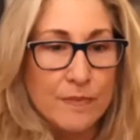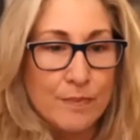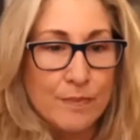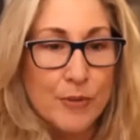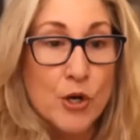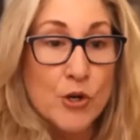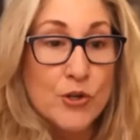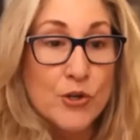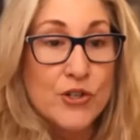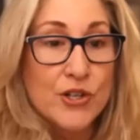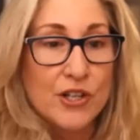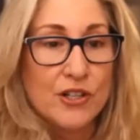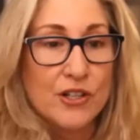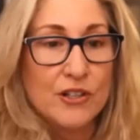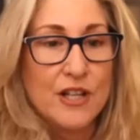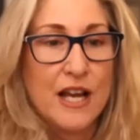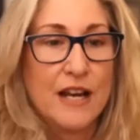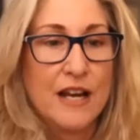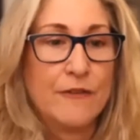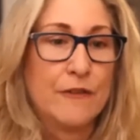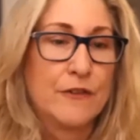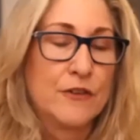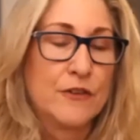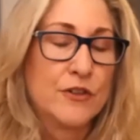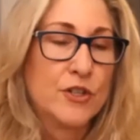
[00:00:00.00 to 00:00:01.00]
personal
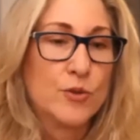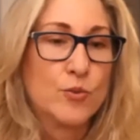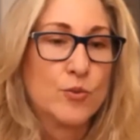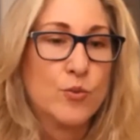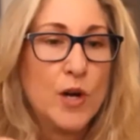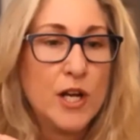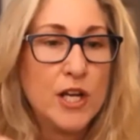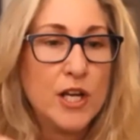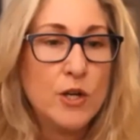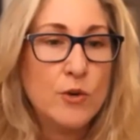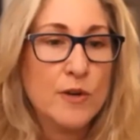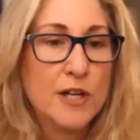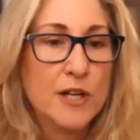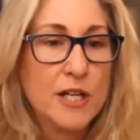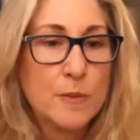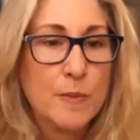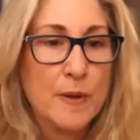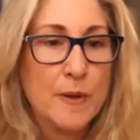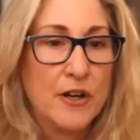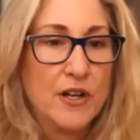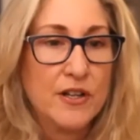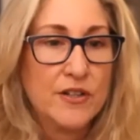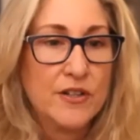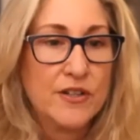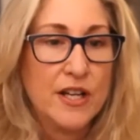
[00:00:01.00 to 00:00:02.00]
life versus what you
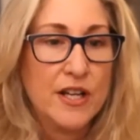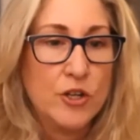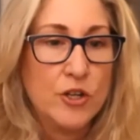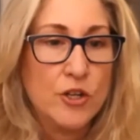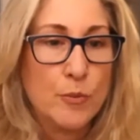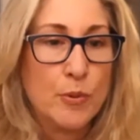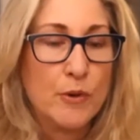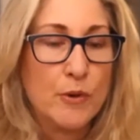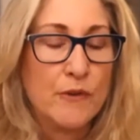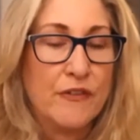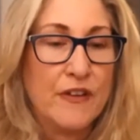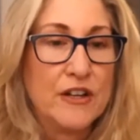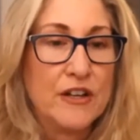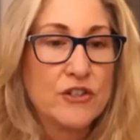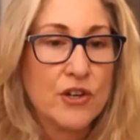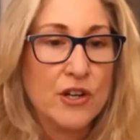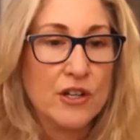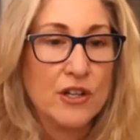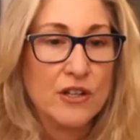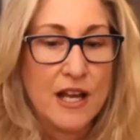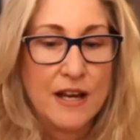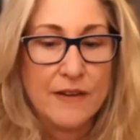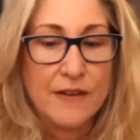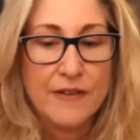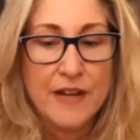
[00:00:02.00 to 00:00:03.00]
experience in your
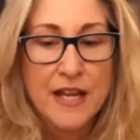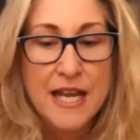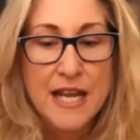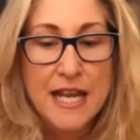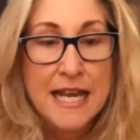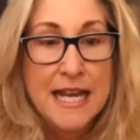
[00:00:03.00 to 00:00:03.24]
professional life.